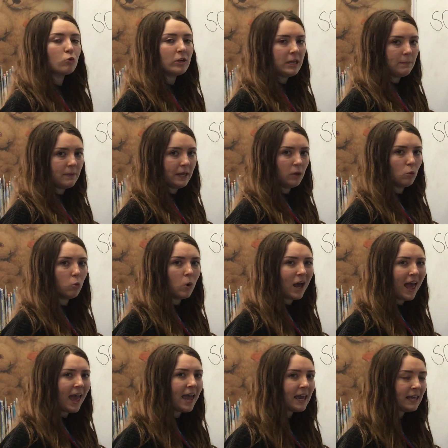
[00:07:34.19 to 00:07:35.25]
creeping.
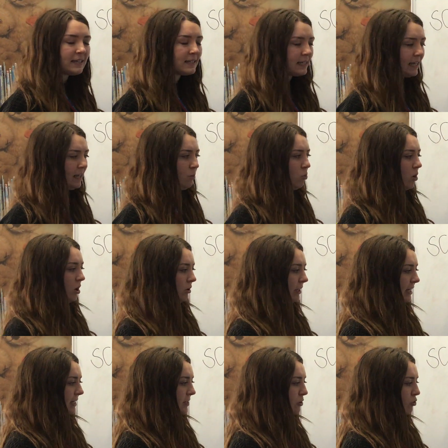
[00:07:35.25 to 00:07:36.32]
Where is he while
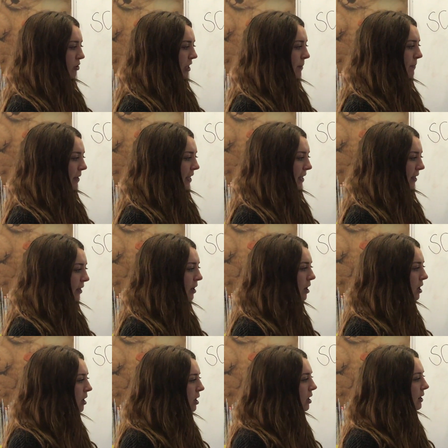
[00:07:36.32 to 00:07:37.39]
he's creeping?
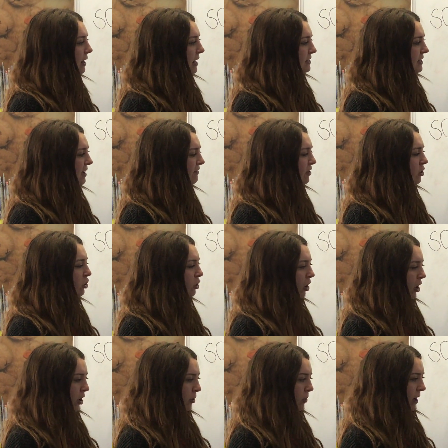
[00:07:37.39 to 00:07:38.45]
Let's have a
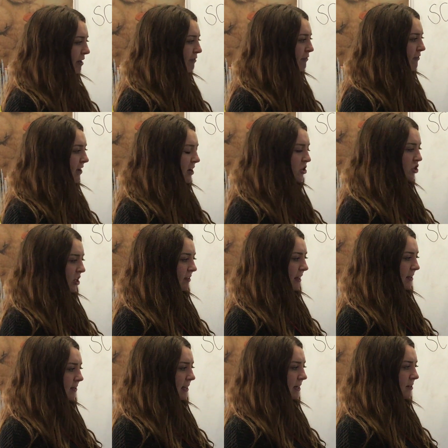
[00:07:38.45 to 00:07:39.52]
go at finishing
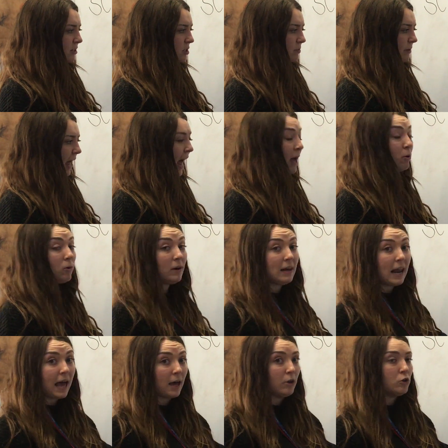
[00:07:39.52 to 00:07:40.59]
that sentence out
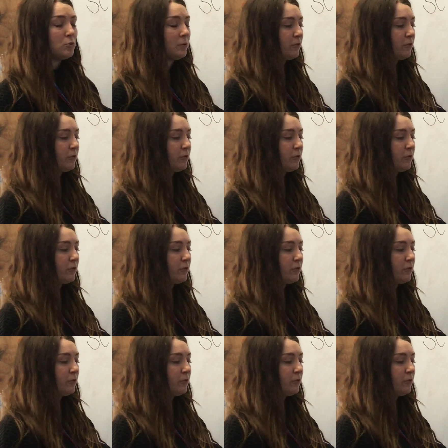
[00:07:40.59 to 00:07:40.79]
loud